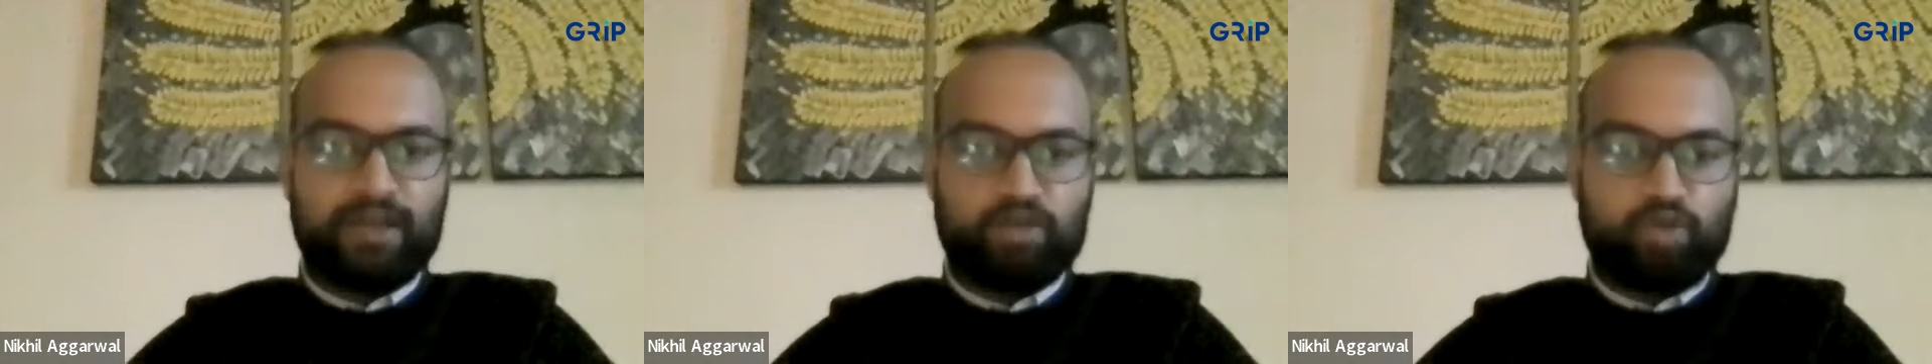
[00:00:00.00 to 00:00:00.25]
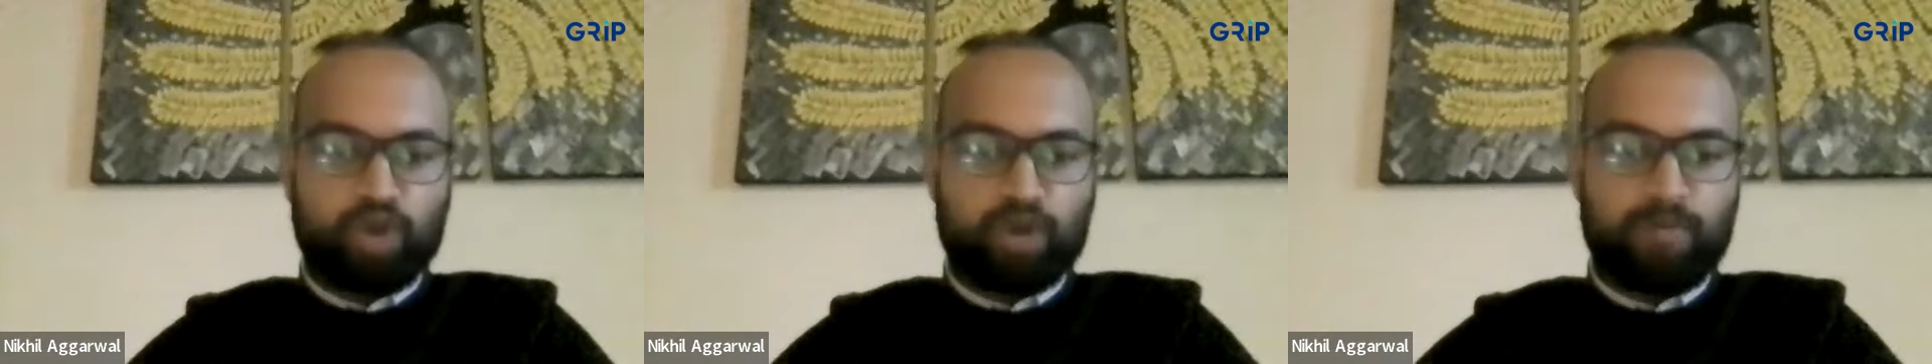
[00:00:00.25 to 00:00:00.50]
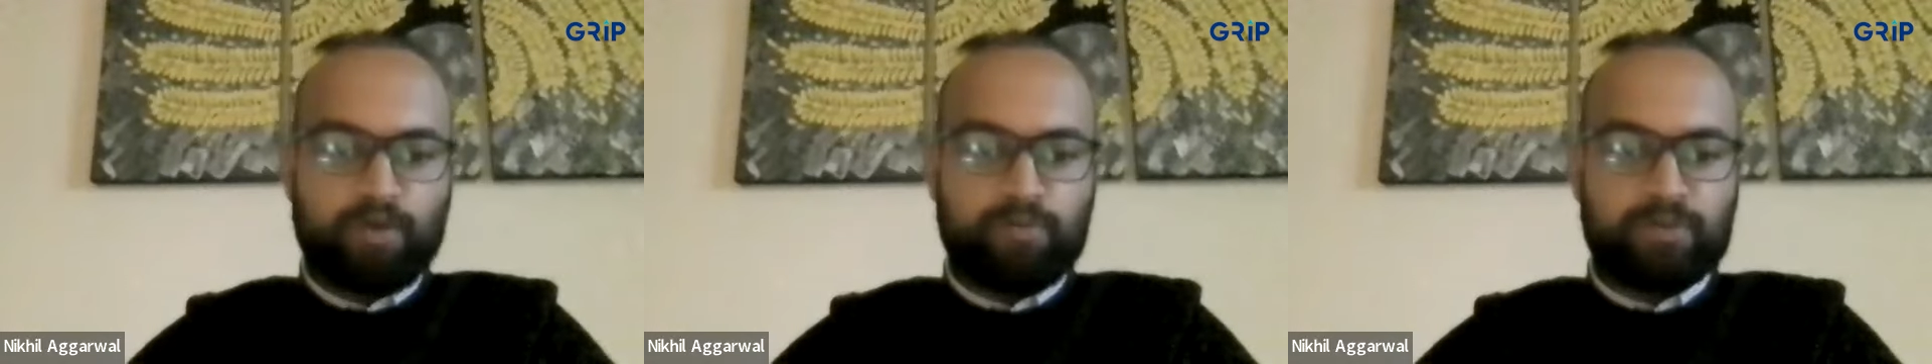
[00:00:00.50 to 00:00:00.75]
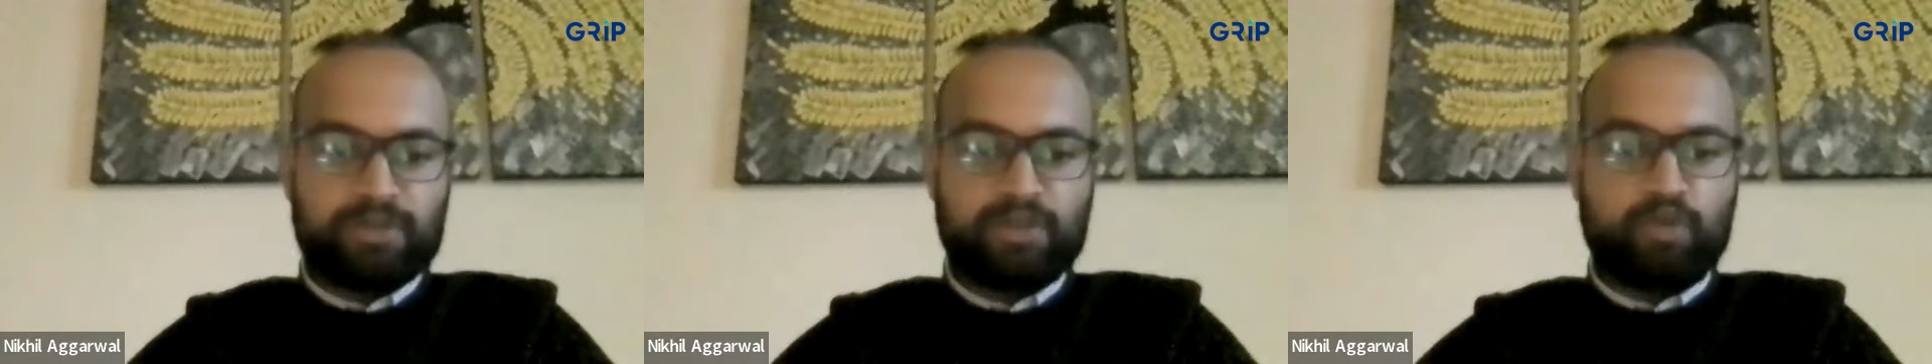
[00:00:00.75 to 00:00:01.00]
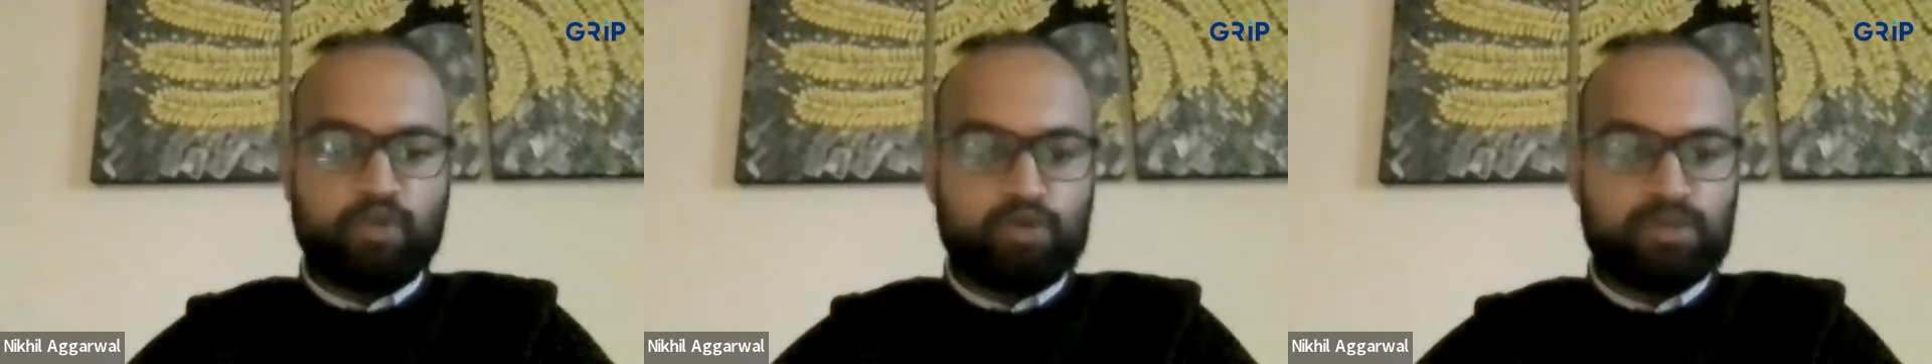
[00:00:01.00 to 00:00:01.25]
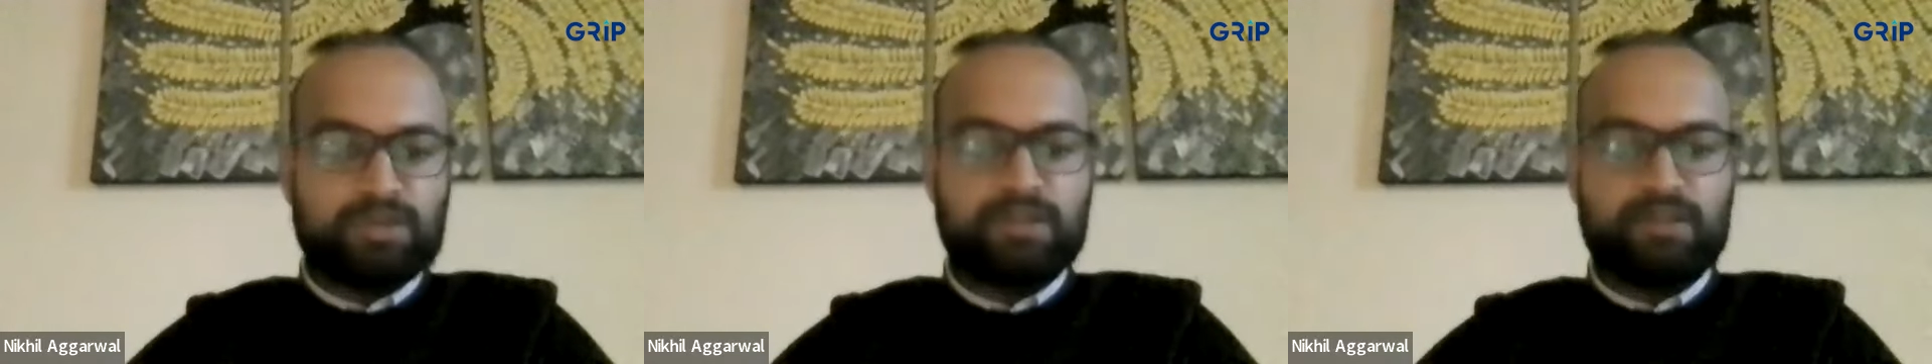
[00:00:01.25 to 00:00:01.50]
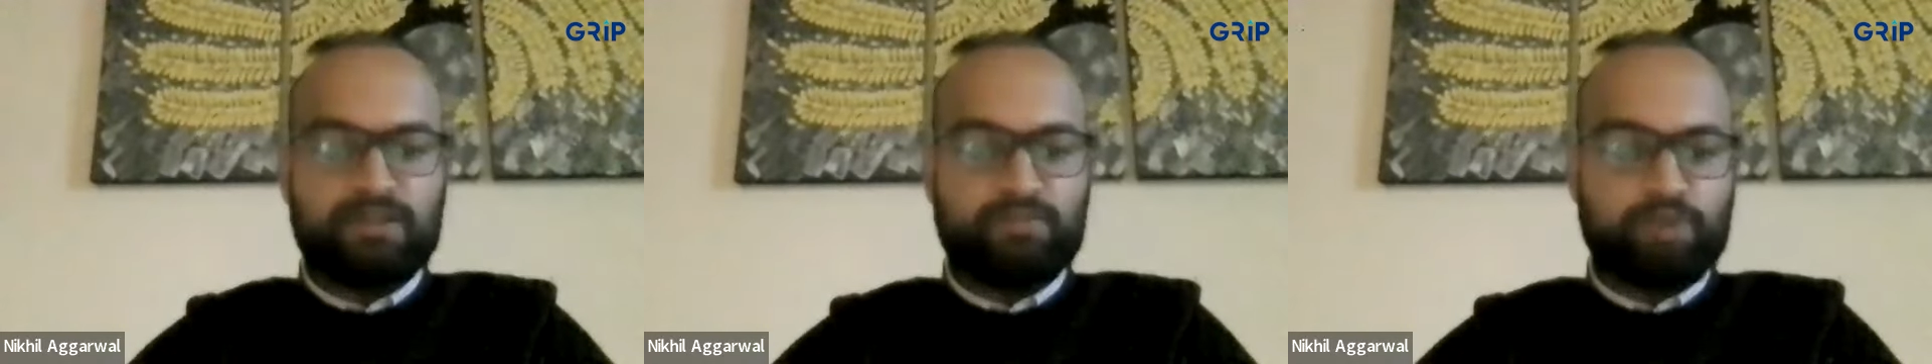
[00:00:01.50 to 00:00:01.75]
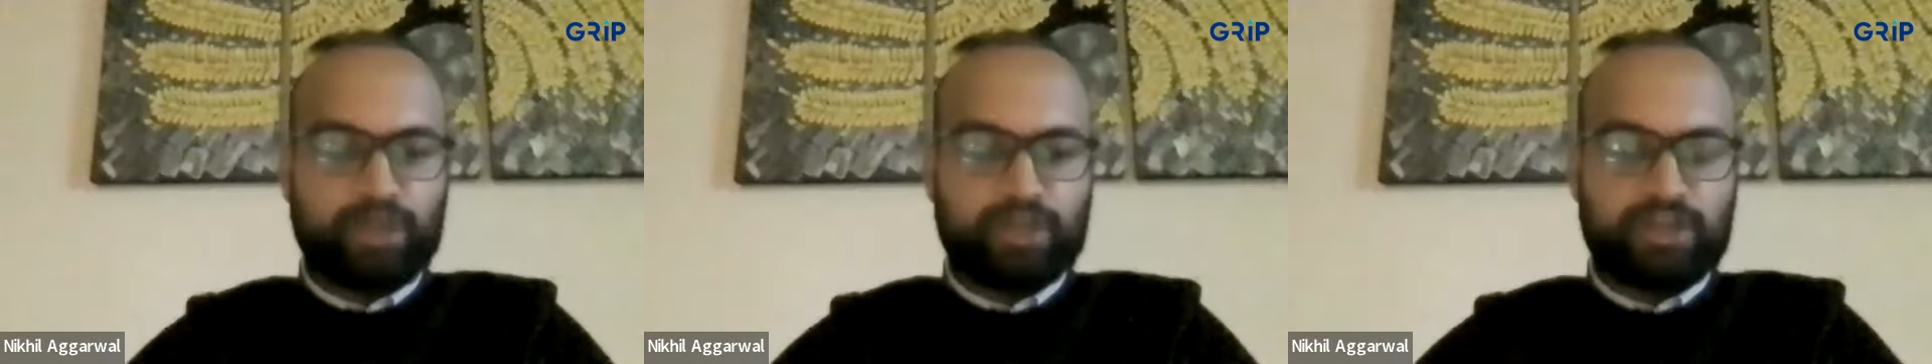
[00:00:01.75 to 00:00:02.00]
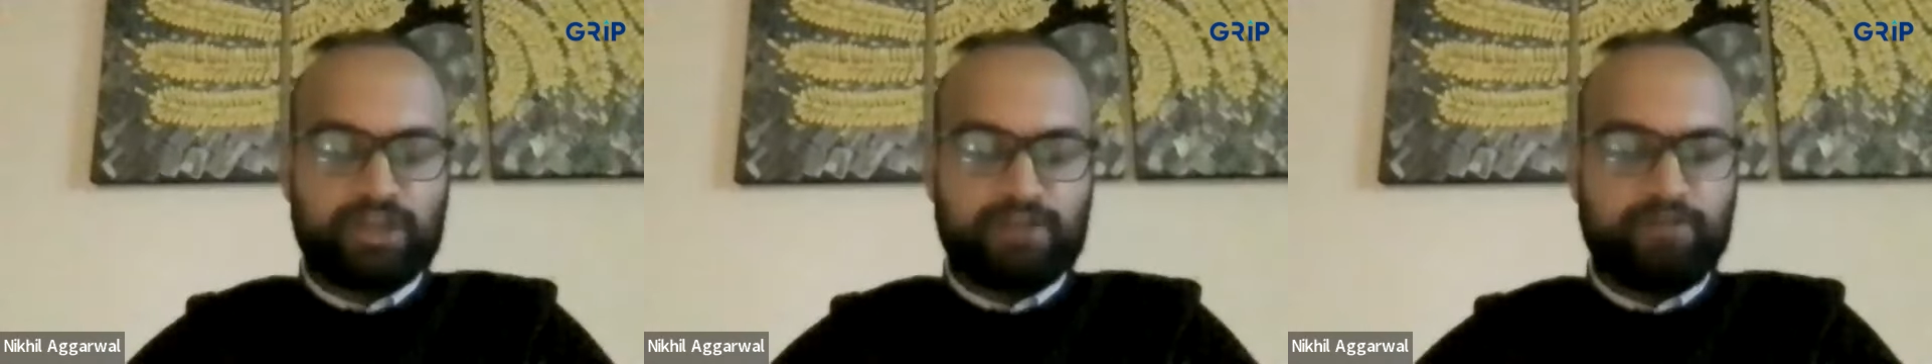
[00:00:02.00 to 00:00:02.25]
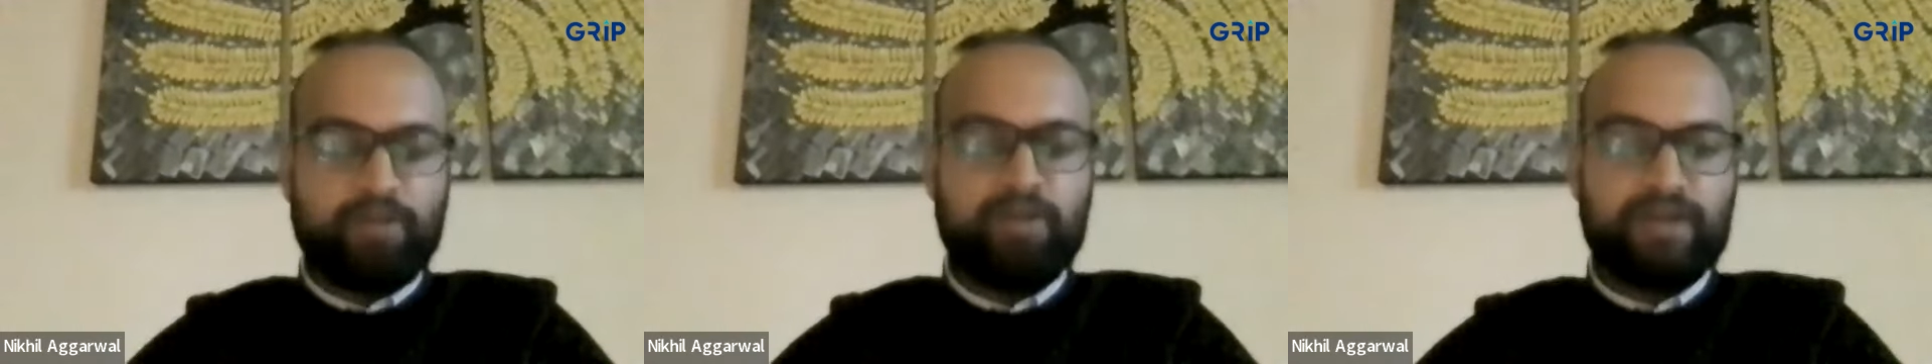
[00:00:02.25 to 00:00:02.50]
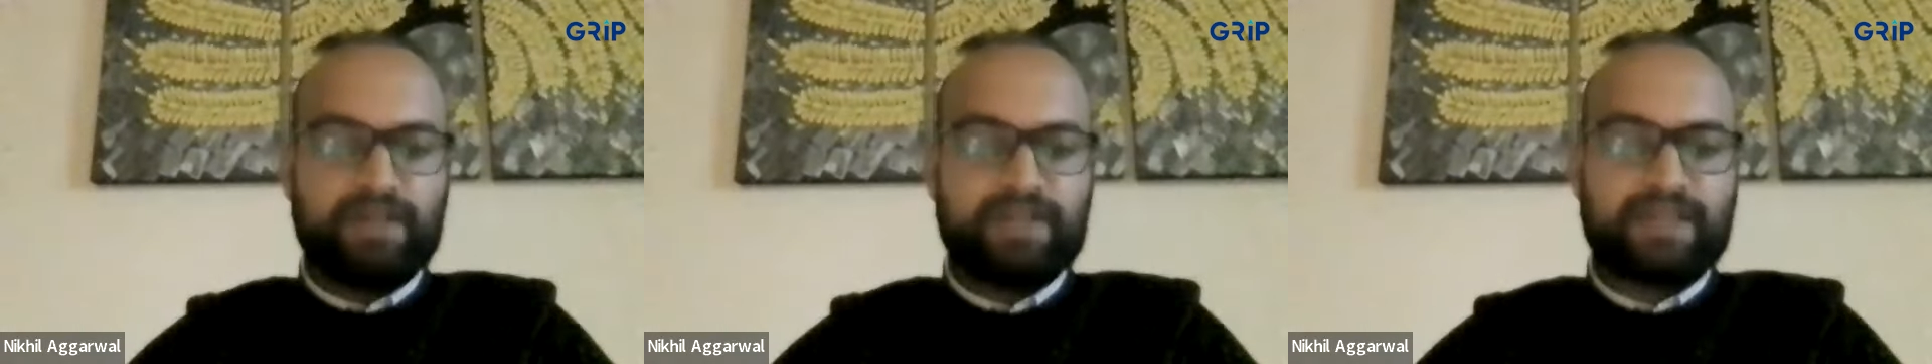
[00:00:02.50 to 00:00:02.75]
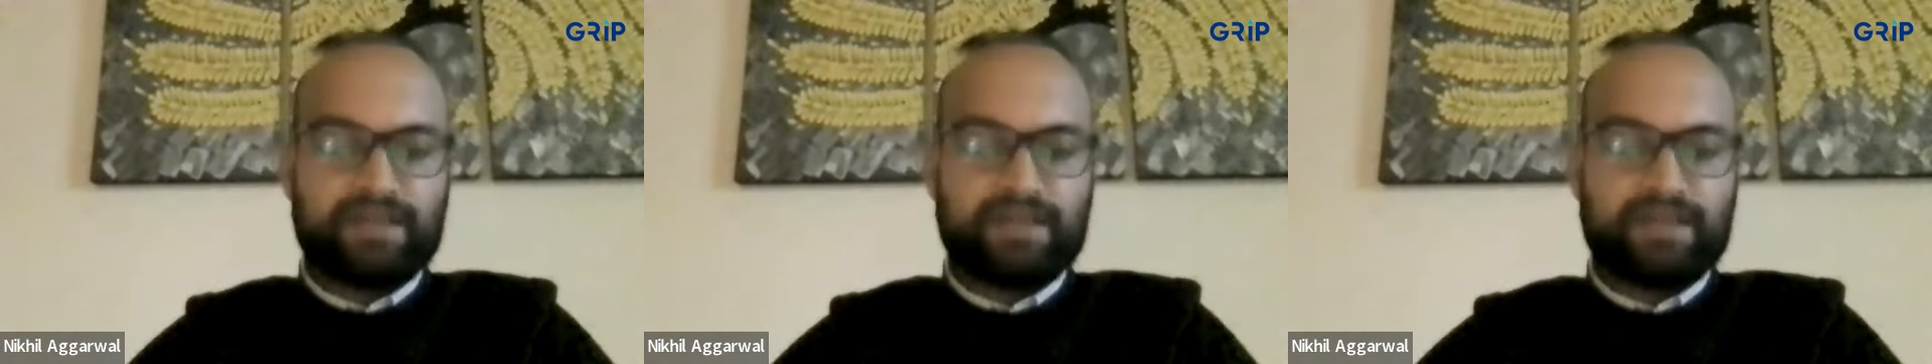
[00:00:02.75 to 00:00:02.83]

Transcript: to talk about personal loans, the potential default rates,